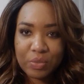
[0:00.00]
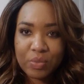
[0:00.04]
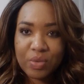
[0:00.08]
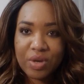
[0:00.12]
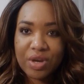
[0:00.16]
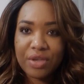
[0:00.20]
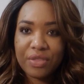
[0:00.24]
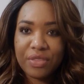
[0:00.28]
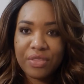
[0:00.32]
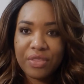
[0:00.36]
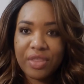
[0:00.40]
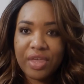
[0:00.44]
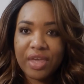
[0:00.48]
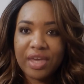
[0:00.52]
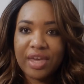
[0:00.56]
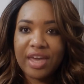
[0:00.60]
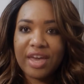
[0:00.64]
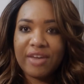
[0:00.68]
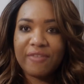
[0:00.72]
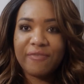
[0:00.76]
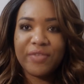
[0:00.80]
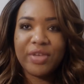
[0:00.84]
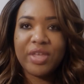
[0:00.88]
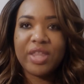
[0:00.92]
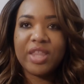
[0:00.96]
worth. Like,
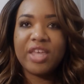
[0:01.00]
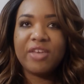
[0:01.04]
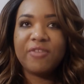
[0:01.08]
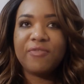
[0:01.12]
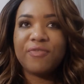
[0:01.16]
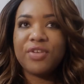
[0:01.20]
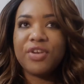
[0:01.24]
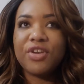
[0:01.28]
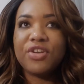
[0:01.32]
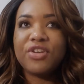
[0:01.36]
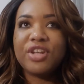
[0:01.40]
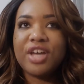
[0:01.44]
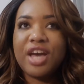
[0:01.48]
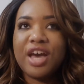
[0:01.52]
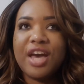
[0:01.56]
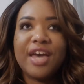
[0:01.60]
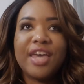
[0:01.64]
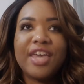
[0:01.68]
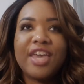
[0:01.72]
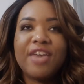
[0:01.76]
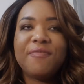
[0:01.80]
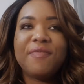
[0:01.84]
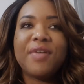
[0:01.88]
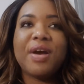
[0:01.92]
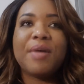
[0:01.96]
I feel if you're not,
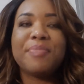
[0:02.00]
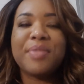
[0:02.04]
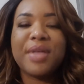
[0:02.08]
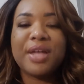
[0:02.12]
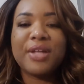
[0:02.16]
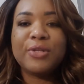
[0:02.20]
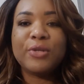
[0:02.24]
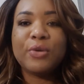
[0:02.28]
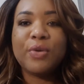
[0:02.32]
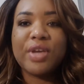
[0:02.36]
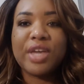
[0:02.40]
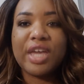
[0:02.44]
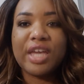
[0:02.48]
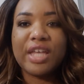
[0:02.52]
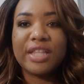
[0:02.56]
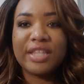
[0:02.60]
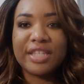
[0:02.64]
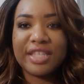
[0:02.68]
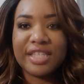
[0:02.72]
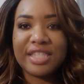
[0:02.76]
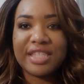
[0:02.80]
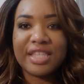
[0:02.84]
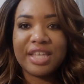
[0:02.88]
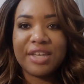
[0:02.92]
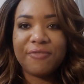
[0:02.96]
if I'm not doing at
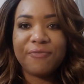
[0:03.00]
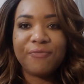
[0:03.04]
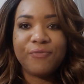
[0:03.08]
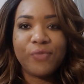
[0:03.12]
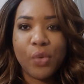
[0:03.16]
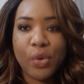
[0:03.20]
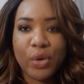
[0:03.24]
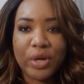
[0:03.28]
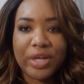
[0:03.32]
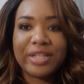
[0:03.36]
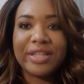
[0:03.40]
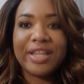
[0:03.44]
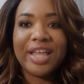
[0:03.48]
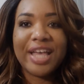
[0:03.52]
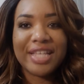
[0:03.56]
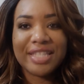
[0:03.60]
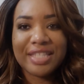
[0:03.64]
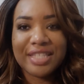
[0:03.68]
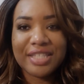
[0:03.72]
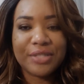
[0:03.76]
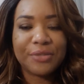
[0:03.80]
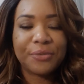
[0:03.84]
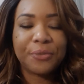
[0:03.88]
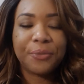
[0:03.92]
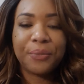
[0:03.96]
least like four
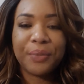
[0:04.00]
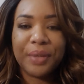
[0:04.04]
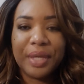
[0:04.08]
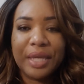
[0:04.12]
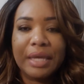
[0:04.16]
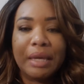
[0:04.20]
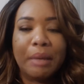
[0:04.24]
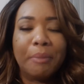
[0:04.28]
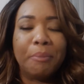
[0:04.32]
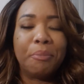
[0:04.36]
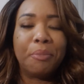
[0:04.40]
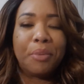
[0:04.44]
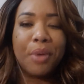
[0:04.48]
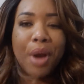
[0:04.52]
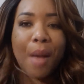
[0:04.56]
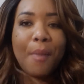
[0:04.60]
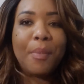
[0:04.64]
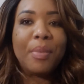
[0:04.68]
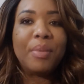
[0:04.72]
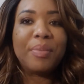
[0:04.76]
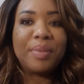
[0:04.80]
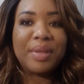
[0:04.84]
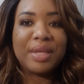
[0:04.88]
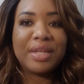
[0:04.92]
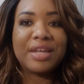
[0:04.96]
classes a week, I'm
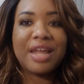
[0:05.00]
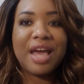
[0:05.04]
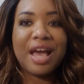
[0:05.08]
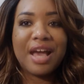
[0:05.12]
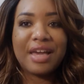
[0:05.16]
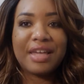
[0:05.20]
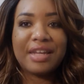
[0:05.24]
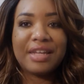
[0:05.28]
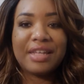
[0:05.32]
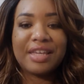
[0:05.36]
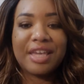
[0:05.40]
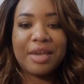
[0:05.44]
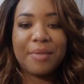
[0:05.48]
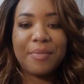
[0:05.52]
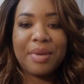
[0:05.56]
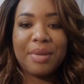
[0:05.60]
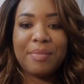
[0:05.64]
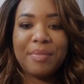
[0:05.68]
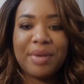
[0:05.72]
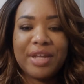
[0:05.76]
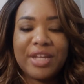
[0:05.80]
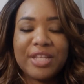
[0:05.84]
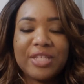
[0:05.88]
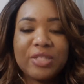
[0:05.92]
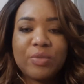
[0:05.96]
probably not going to get my
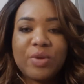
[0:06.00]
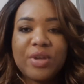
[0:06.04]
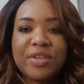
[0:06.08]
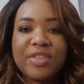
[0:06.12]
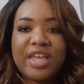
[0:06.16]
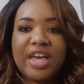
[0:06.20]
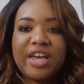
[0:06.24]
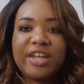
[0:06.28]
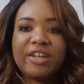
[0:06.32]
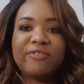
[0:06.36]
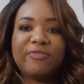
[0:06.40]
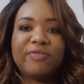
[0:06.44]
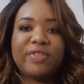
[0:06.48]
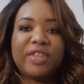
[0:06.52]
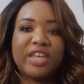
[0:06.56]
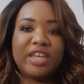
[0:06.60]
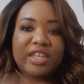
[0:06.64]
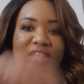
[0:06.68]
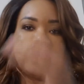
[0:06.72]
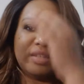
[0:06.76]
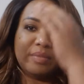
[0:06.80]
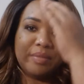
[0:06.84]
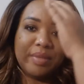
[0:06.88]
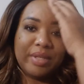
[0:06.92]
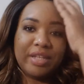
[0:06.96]
money's worth out of the
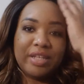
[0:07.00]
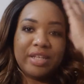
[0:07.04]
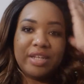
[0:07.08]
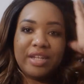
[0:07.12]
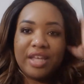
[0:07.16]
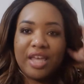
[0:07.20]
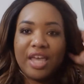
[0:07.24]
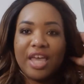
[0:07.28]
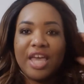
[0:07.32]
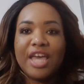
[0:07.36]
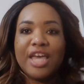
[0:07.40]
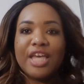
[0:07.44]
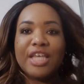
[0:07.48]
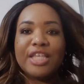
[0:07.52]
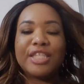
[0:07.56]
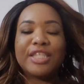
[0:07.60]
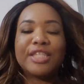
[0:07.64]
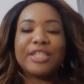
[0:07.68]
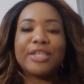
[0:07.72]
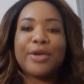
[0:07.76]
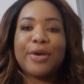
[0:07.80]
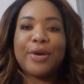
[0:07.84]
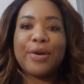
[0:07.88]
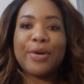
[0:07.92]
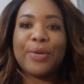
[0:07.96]
unlimited.
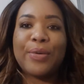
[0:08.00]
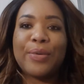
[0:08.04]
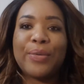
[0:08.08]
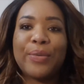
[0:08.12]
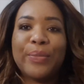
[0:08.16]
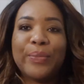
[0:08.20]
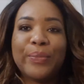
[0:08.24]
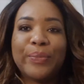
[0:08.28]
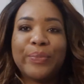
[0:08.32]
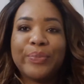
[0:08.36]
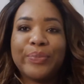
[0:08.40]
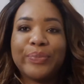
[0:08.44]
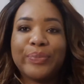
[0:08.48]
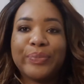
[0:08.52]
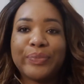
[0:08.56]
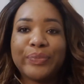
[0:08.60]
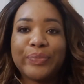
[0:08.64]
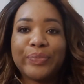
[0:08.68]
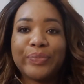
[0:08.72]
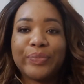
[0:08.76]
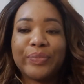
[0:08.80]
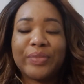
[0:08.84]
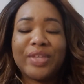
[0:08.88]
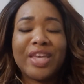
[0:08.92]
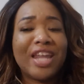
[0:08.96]
So,
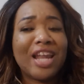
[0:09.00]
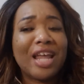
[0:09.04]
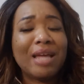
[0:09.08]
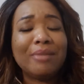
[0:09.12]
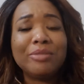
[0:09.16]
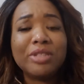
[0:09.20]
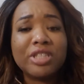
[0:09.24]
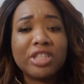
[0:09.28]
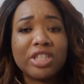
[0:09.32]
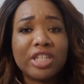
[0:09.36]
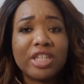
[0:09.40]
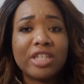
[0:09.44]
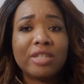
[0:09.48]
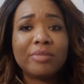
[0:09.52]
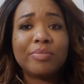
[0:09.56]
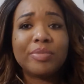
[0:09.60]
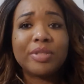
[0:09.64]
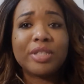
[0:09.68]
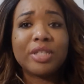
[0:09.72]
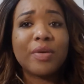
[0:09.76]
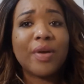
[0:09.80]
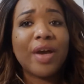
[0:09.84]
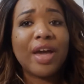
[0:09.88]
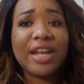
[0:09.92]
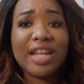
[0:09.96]
and I'm cheap,
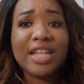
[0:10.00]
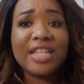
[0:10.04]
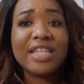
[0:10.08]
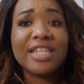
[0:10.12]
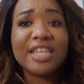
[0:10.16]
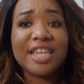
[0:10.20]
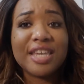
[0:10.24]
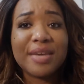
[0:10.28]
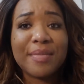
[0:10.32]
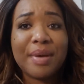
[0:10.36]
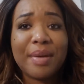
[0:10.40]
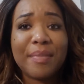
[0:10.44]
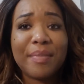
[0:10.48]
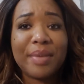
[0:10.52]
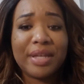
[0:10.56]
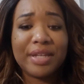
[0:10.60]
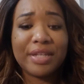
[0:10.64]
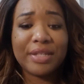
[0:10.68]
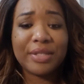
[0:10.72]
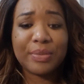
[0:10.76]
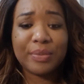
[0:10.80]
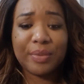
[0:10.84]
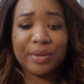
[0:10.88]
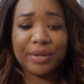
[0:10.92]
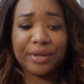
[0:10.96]
so I need to get my
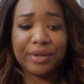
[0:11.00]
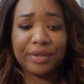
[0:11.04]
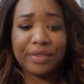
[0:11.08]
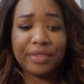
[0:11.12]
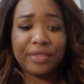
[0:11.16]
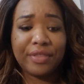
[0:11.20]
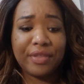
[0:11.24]
money's worth.